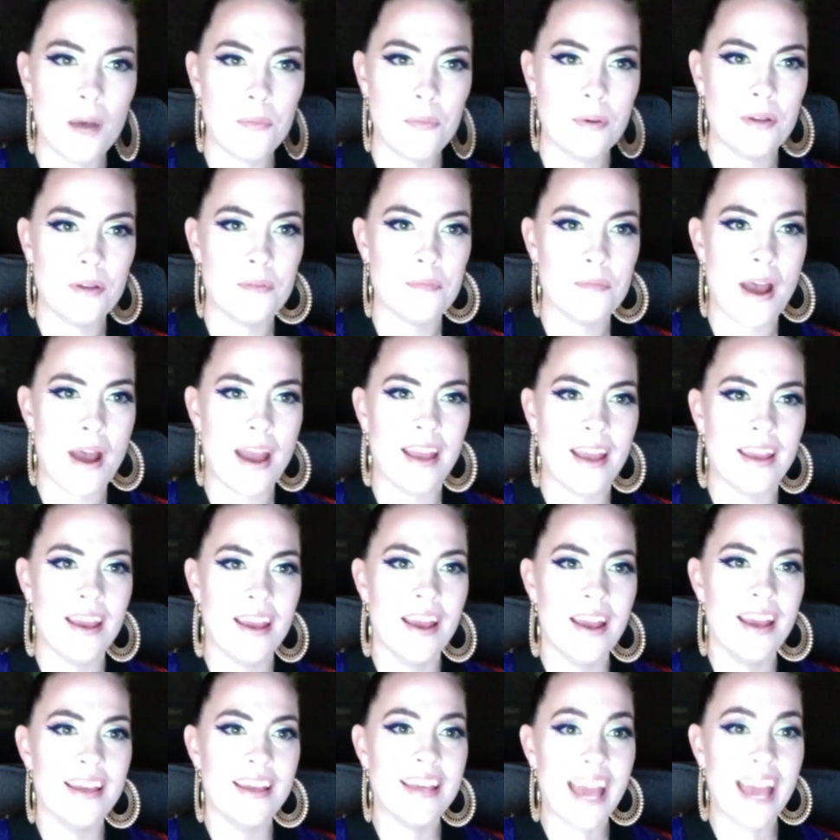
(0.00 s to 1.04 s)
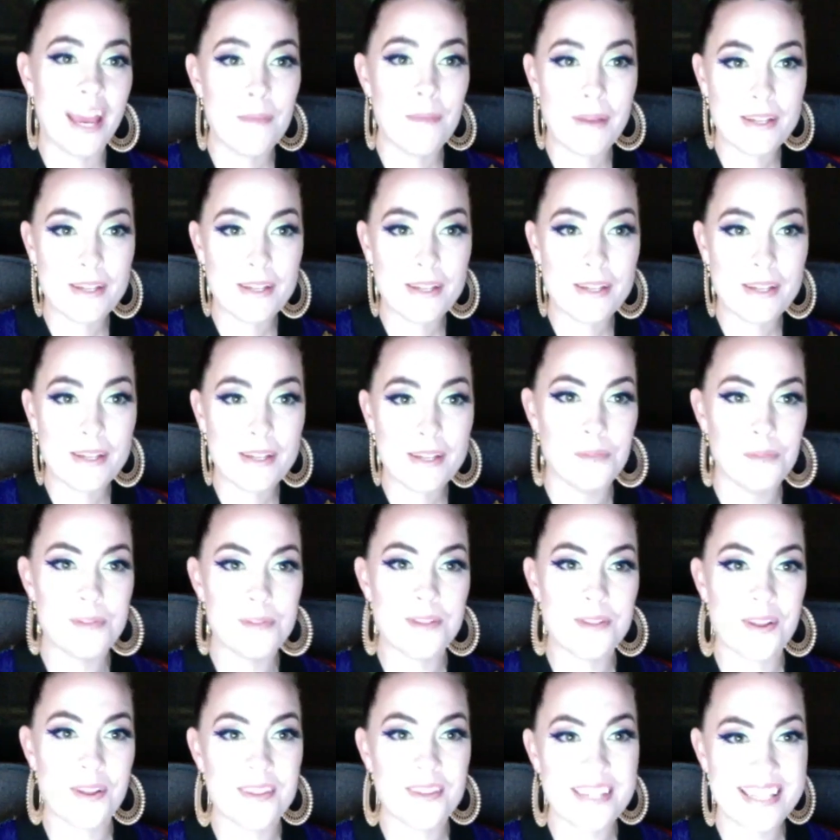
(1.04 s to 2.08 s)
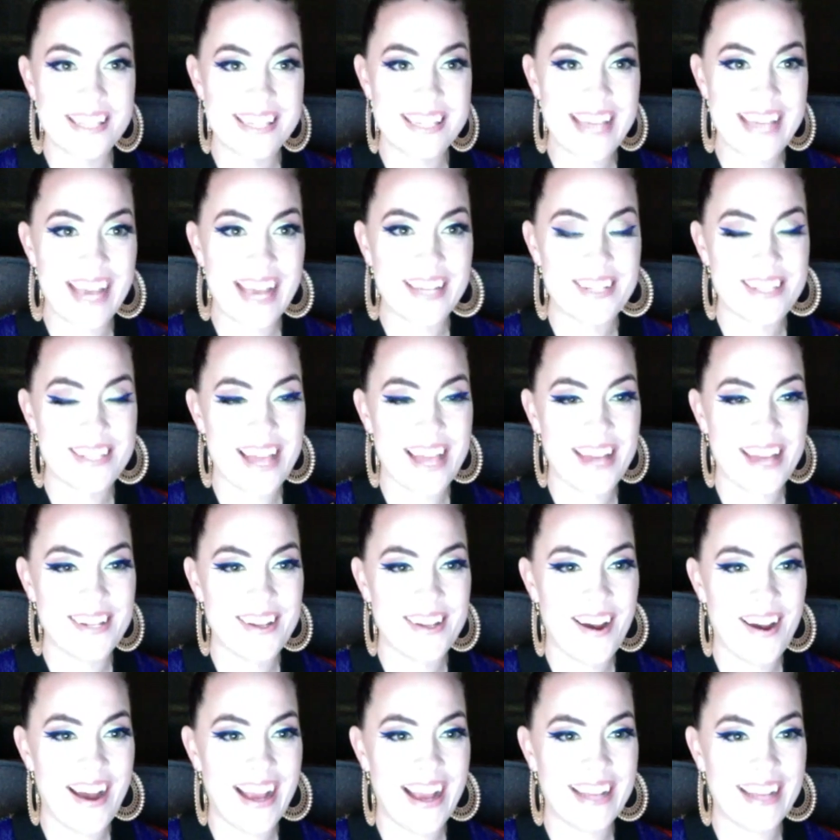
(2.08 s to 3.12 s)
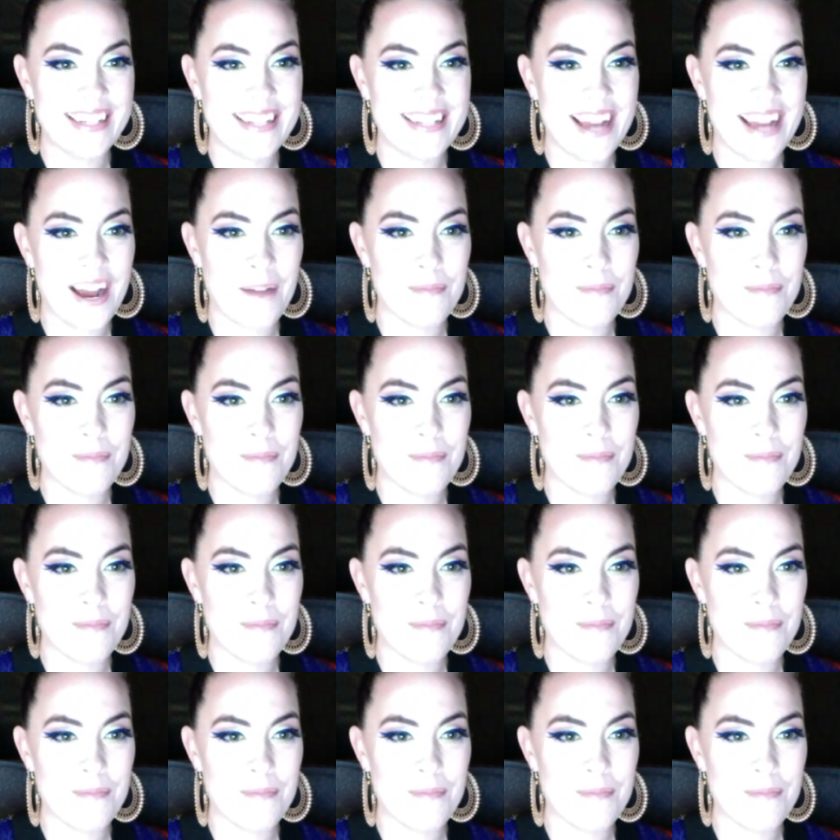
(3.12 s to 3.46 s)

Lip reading: And my gay best friend, who was on the stage that night,